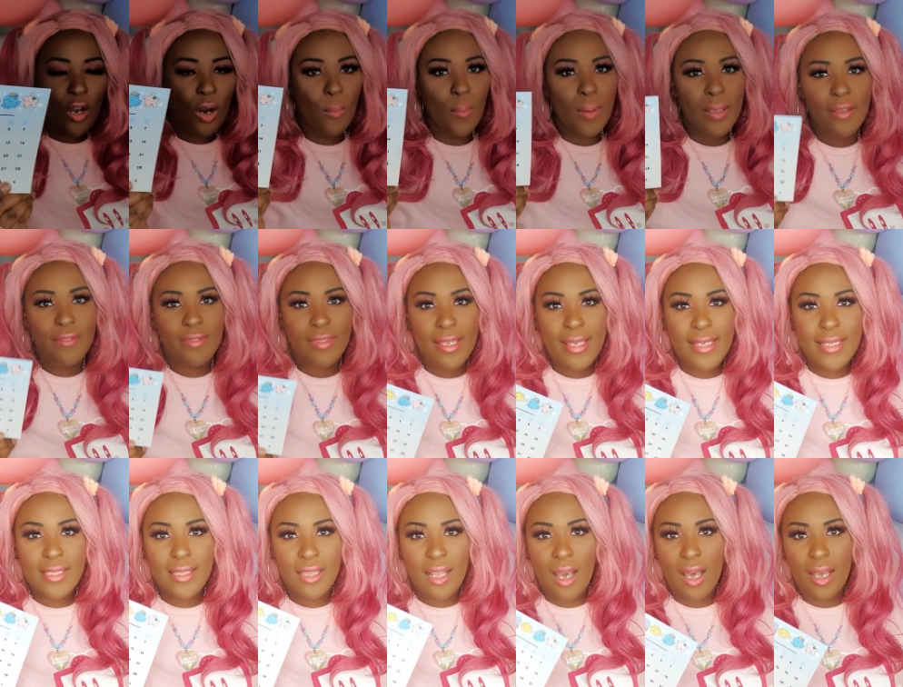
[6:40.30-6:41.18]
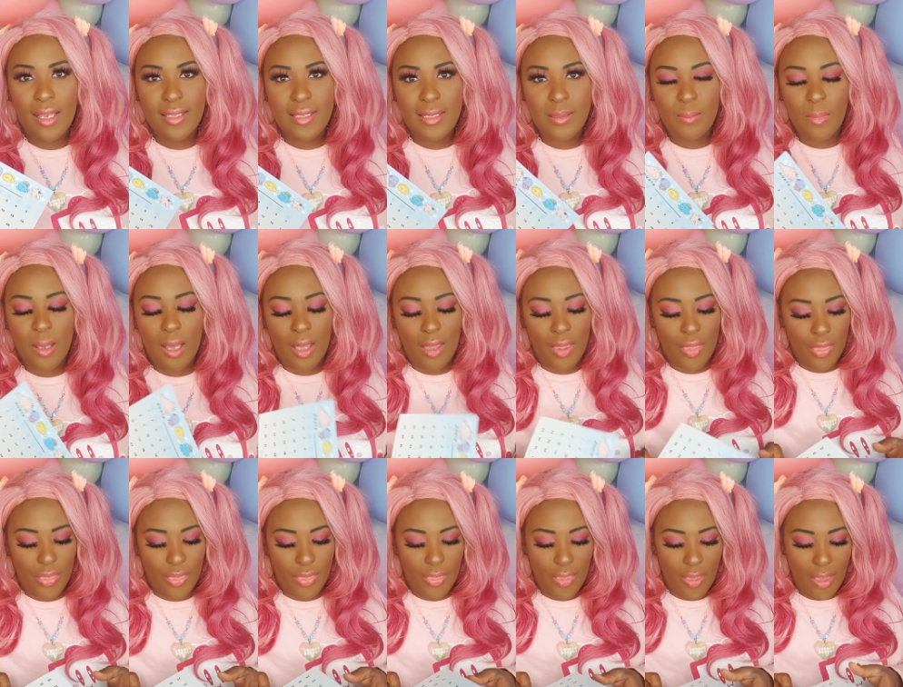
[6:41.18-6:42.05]
got one of these last
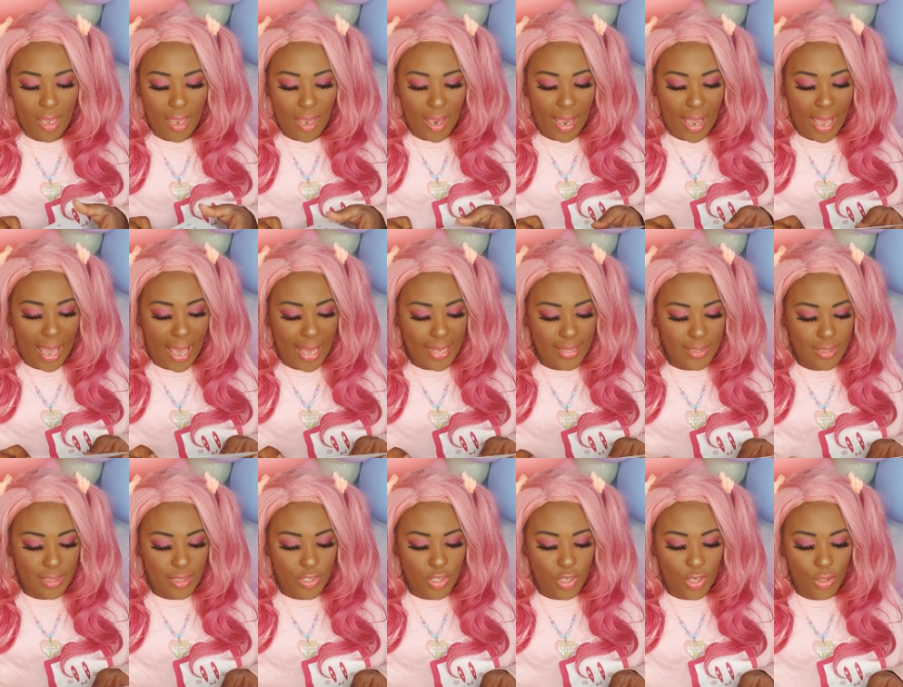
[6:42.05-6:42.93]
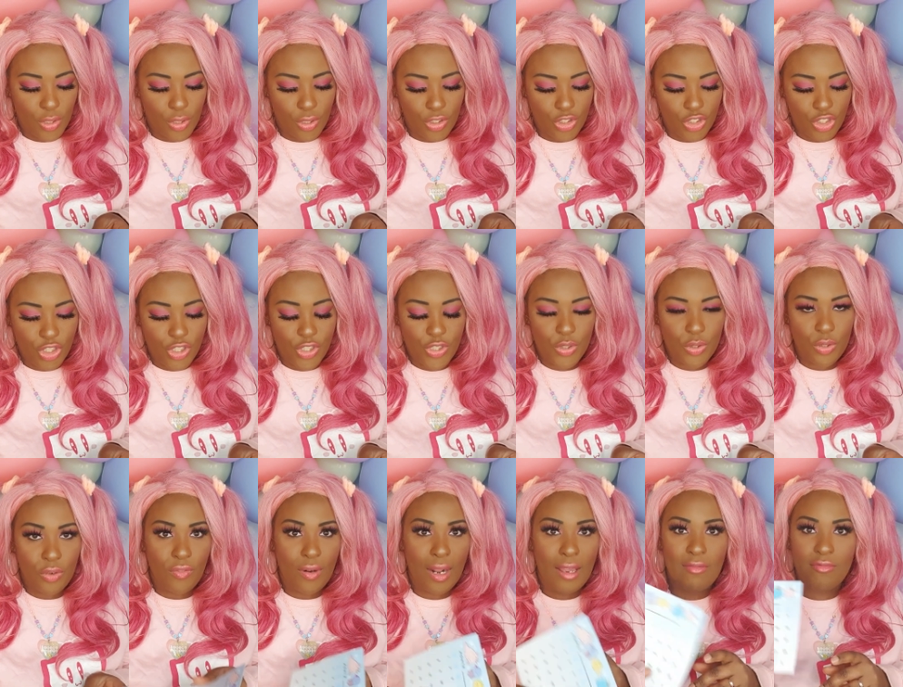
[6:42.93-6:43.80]
month and you could just
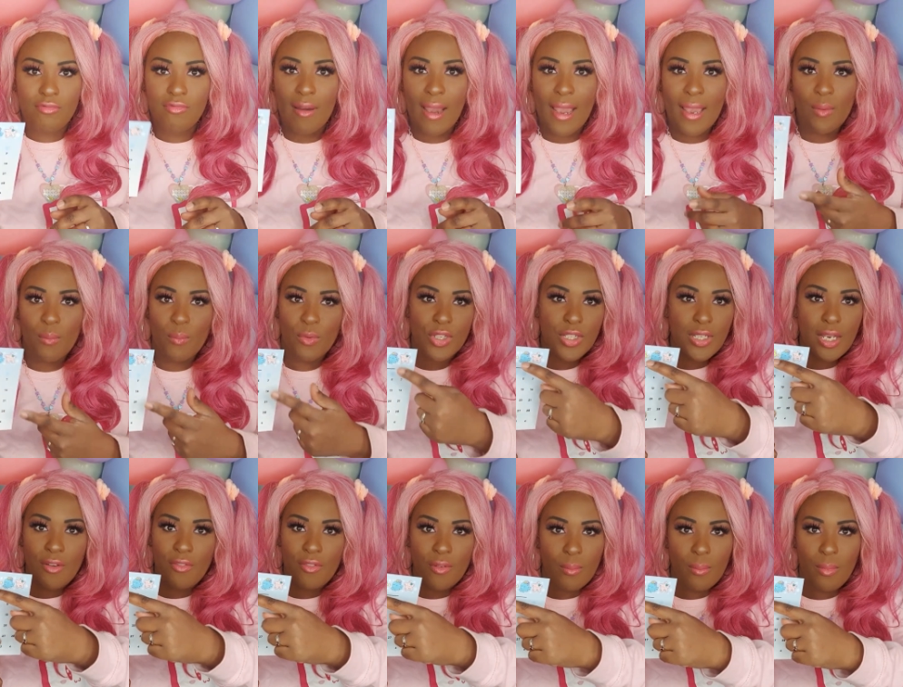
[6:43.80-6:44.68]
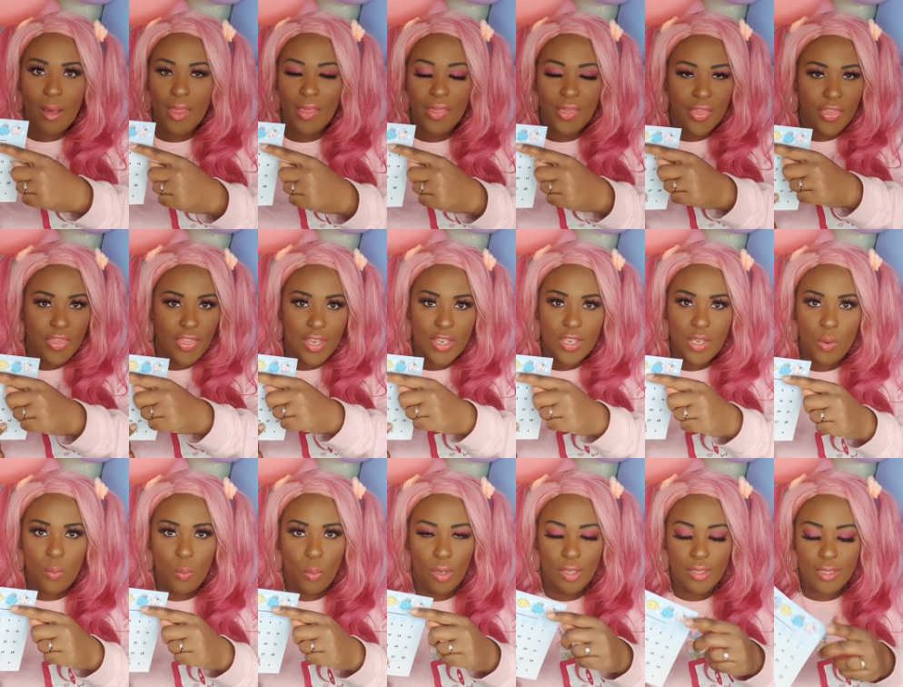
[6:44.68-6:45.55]
sort of like write whichever month that
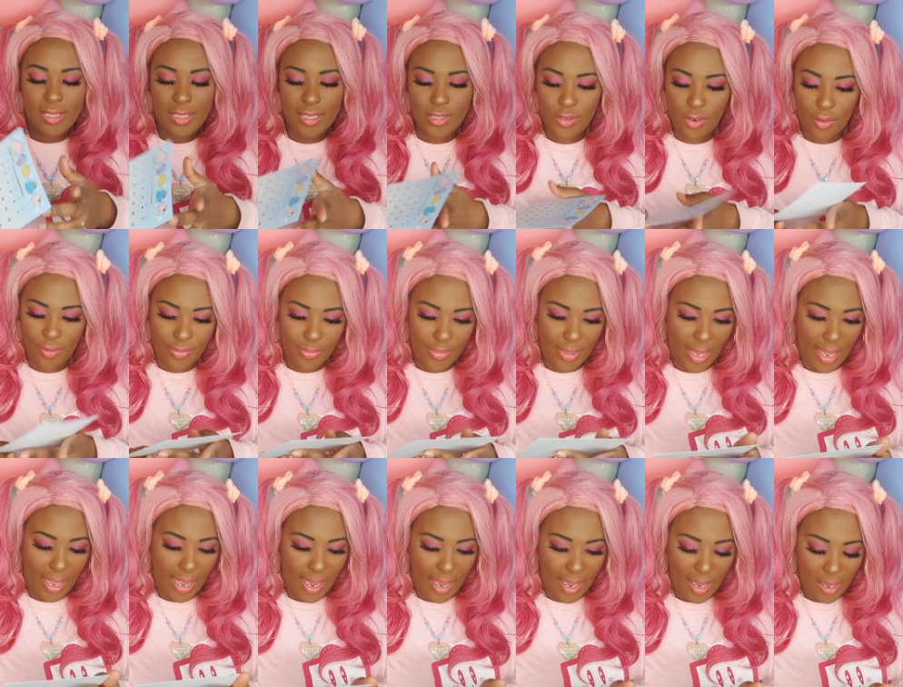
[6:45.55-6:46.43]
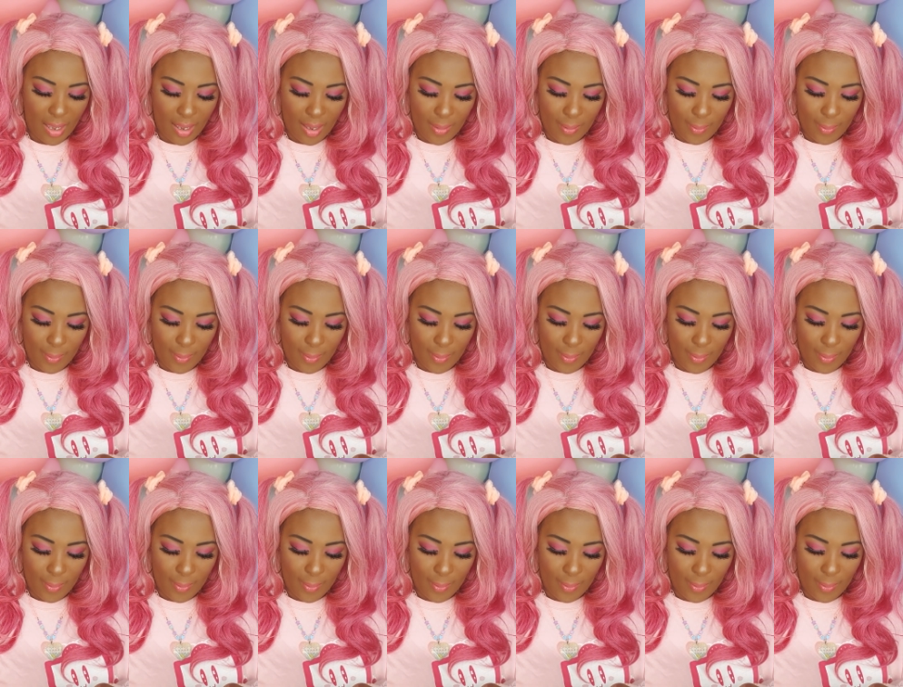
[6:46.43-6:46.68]
you wanted on there.